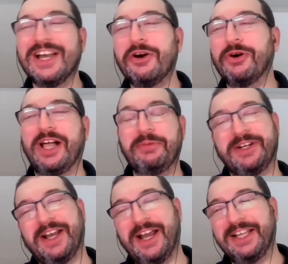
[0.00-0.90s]
Well, I
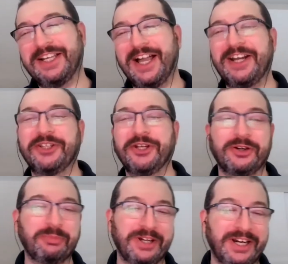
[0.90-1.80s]
mean, I kind of
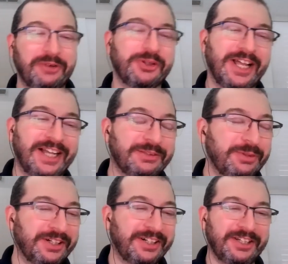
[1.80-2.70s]
know him, but I will ask
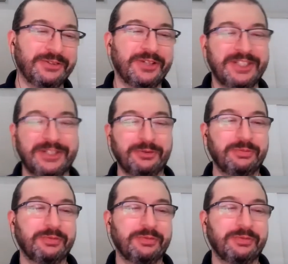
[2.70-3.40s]
Peter anyway. So,